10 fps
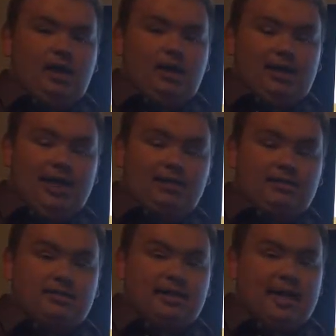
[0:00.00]

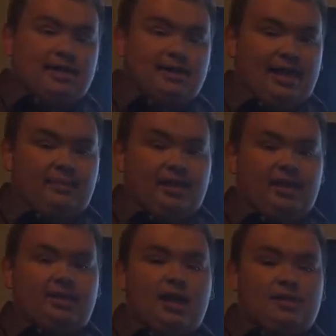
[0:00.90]
analysis task and
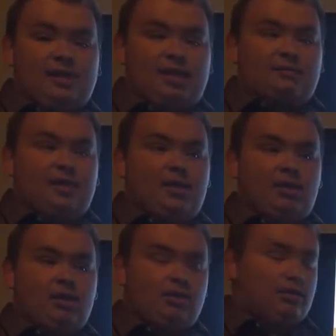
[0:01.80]
making a lot of tasks
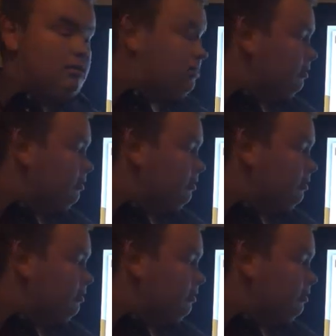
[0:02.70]
parallel.